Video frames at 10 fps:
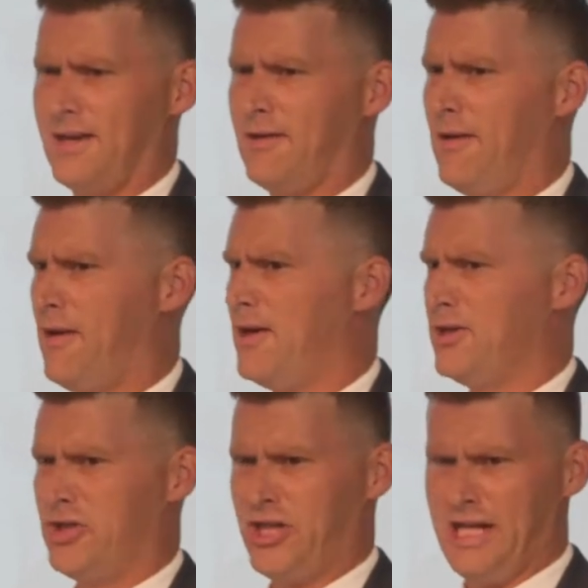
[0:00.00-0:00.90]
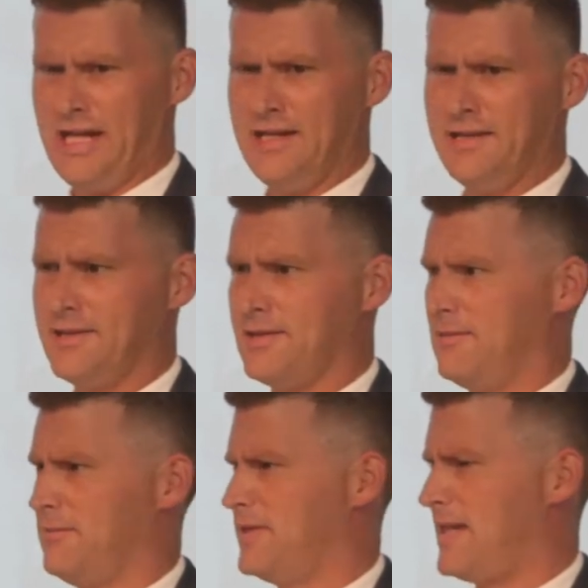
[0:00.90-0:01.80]
like
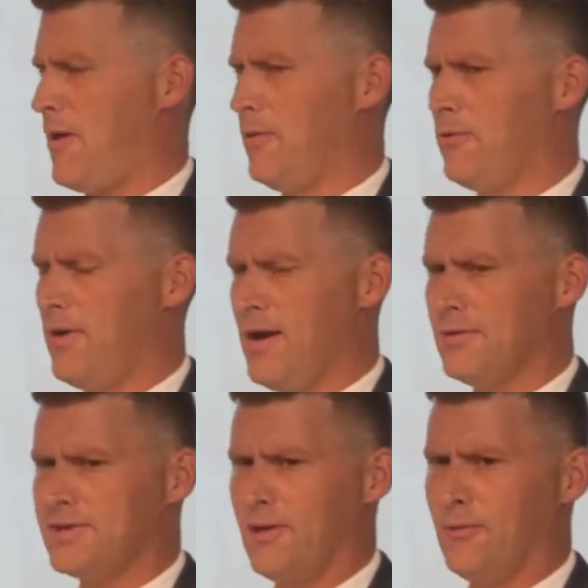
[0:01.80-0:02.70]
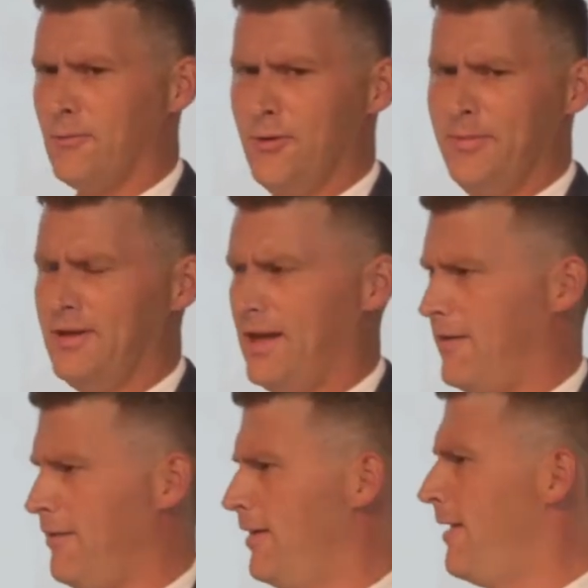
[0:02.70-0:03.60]
cheese, sauerkraut, sour Reuben,
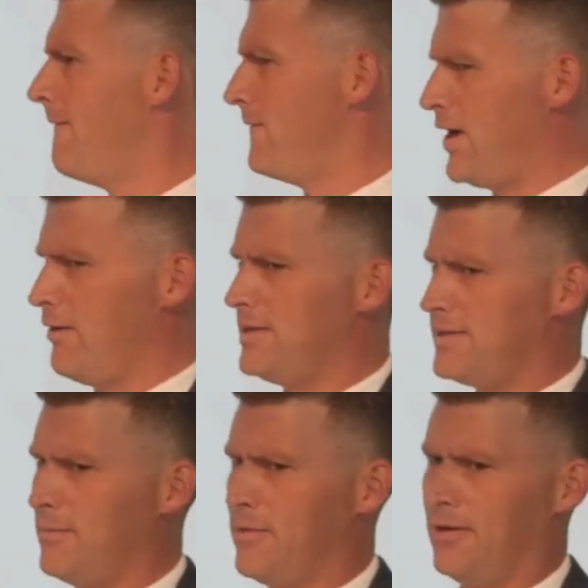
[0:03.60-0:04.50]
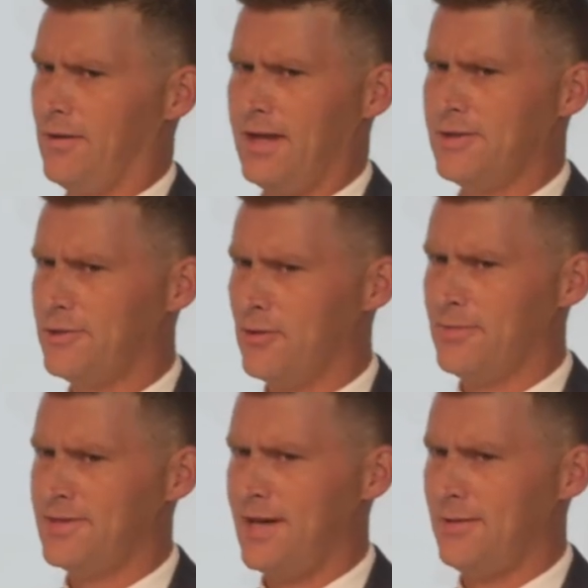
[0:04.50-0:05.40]
like very similar. Lots of
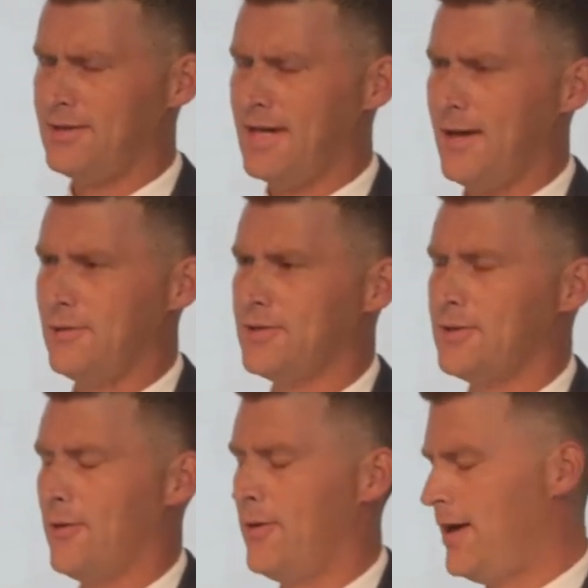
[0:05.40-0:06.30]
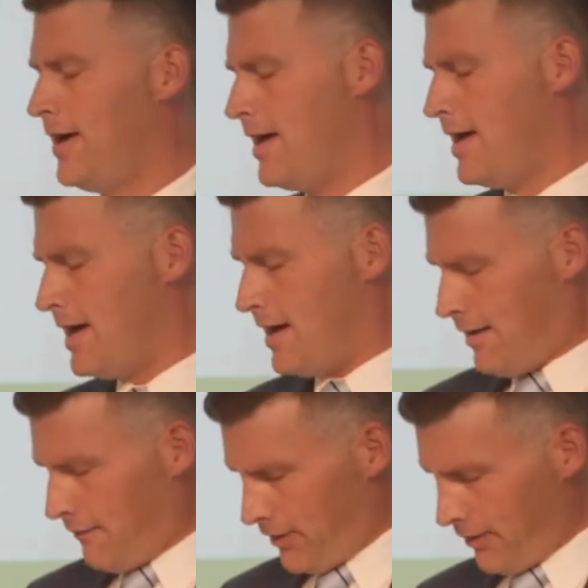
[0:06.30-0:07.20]
German-sounding towns, so
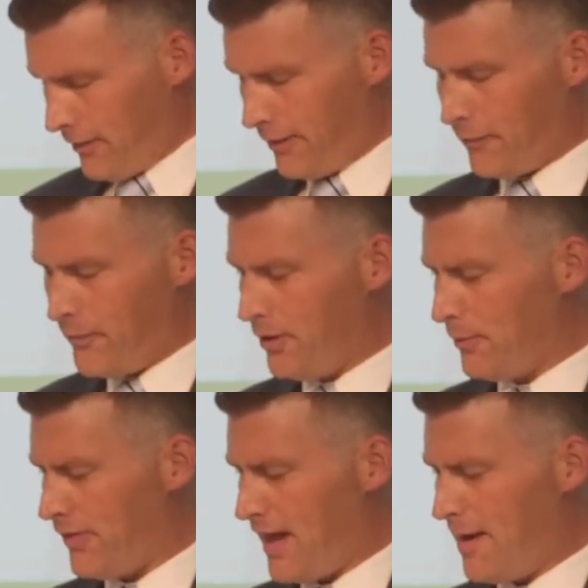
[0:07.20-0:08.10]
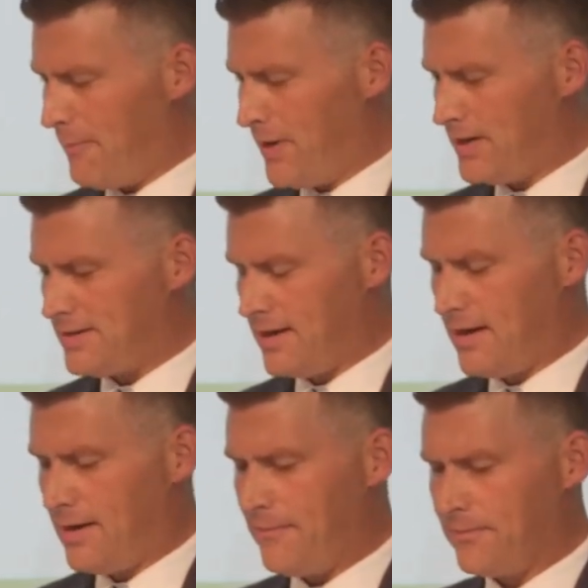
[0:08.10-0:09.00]
very, very familiar with that. But
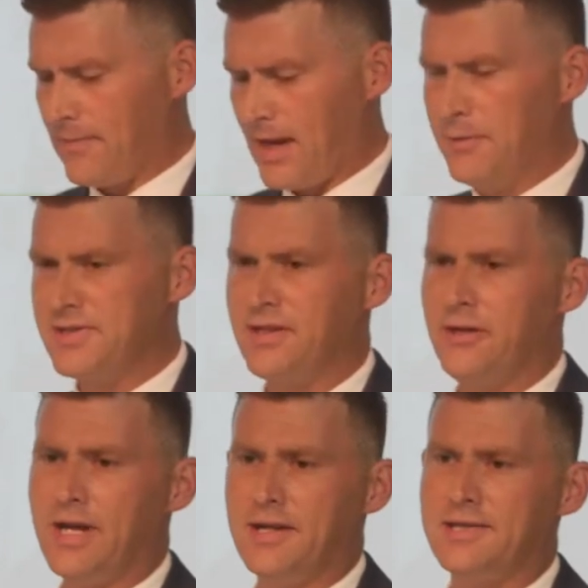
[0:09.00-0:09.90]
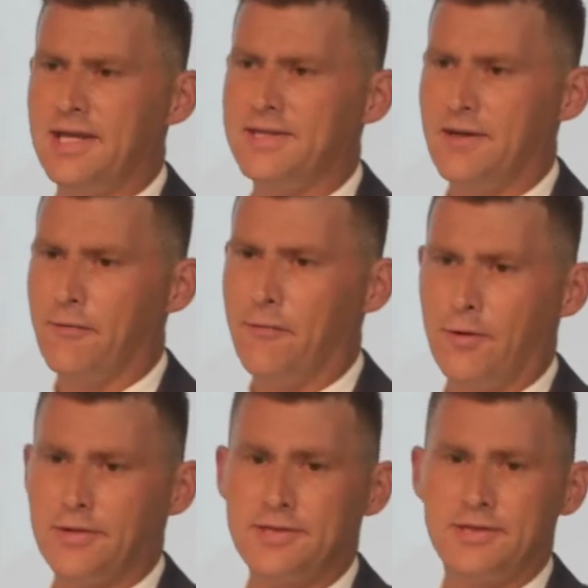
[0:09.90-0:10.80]
I was in the United States Air
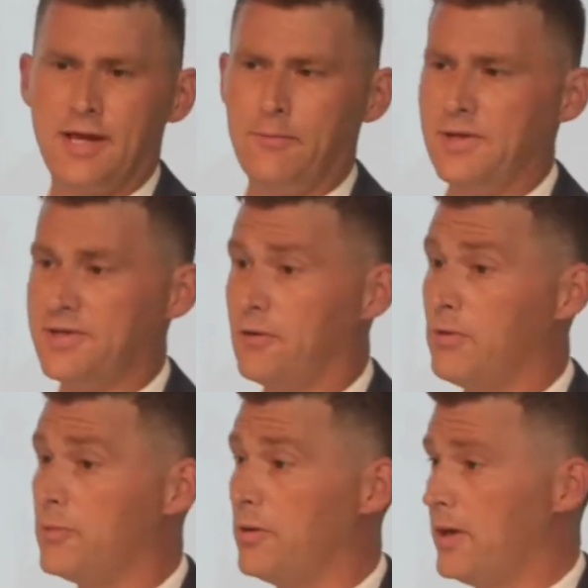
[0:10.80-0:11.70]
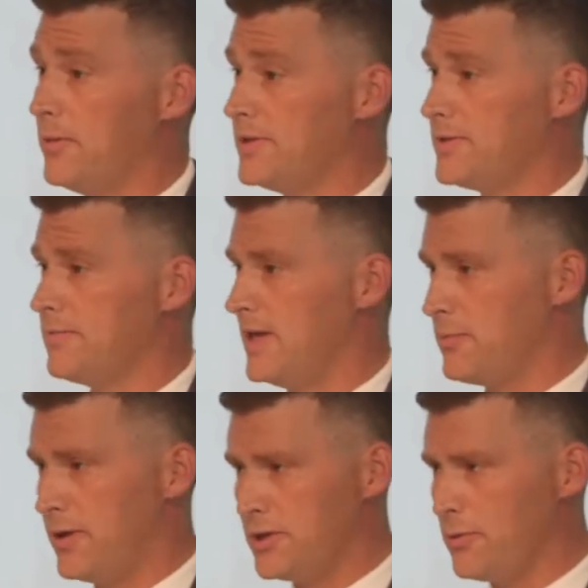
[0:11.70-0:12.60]
Force and was a cryptolinguist.
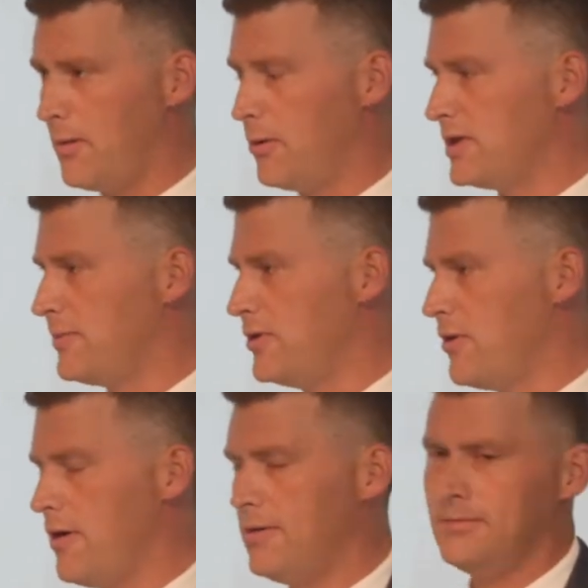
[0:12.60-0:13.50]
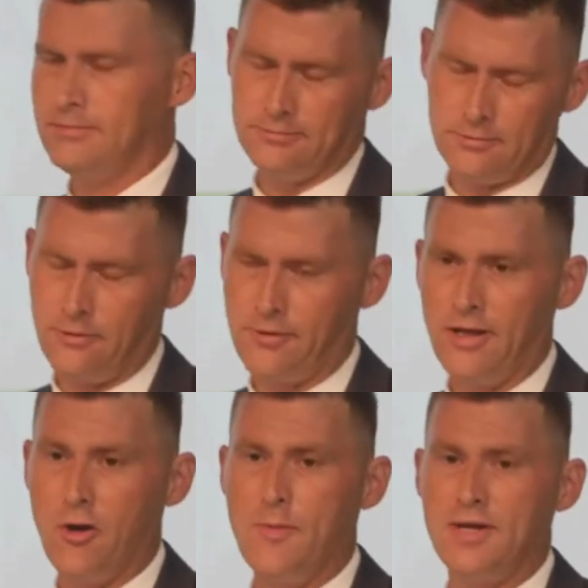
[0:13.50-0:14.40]
Es por eso hablo español, otros
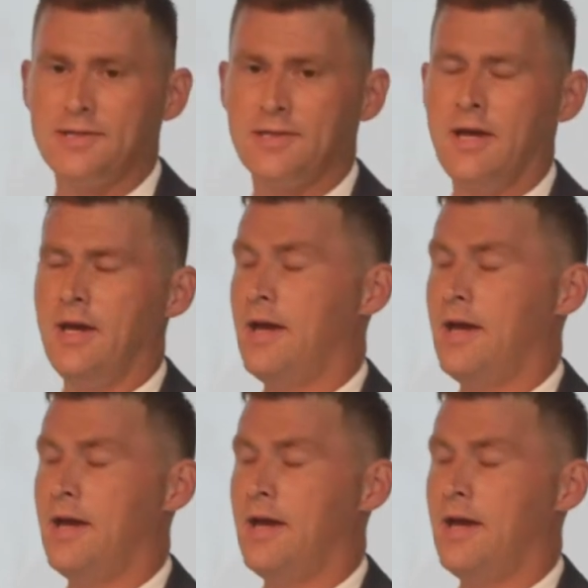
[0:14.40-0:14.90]
idiomas.